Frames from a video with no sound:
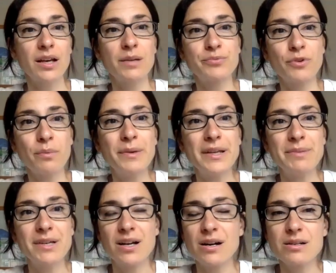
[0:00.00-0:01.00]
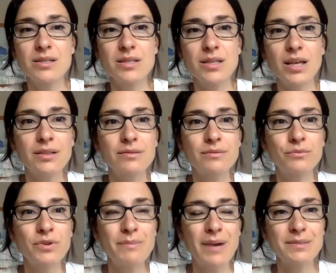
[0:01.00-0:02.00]
probably because it
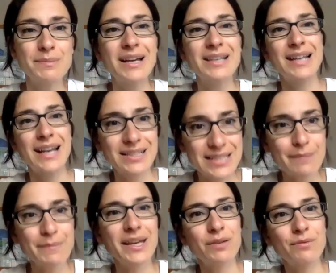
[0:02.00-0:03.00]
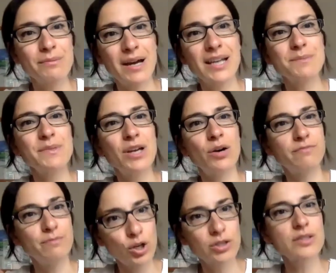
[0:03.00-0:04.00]
reminds me, as an academic, it reminds me of
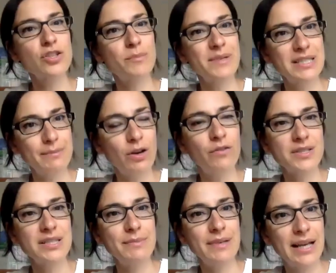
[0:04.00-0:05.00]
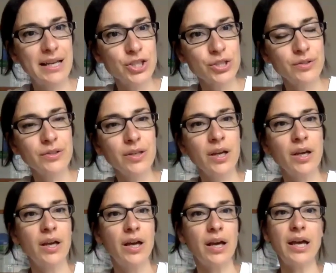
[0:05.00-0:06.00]
models of assimilation,
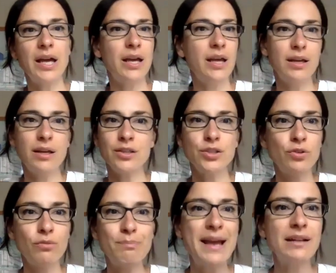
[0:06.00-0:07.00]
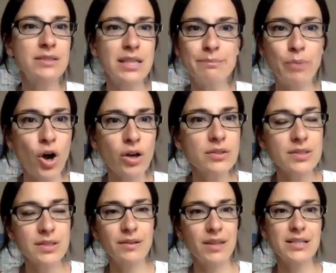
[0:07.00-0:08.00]
melting pots
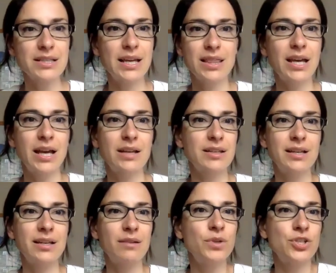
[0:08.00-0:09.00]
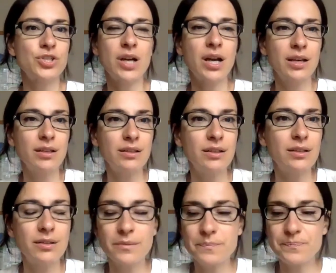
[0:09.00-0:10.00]
and things like that, and which I
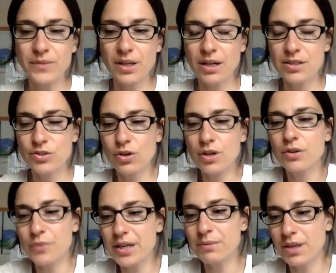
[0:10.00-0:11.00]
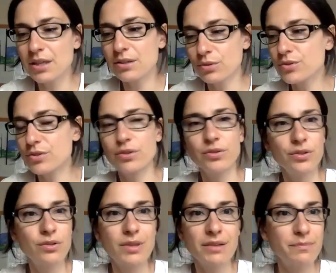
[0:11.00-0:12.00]
do not agree with, and also,
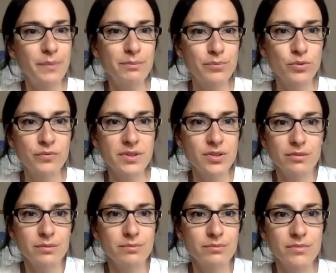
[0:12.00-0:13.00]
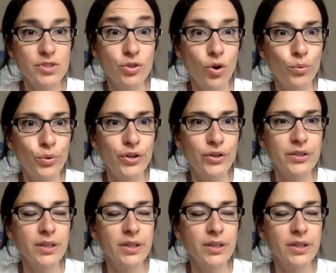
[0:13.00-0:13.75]
they've been proven to not work.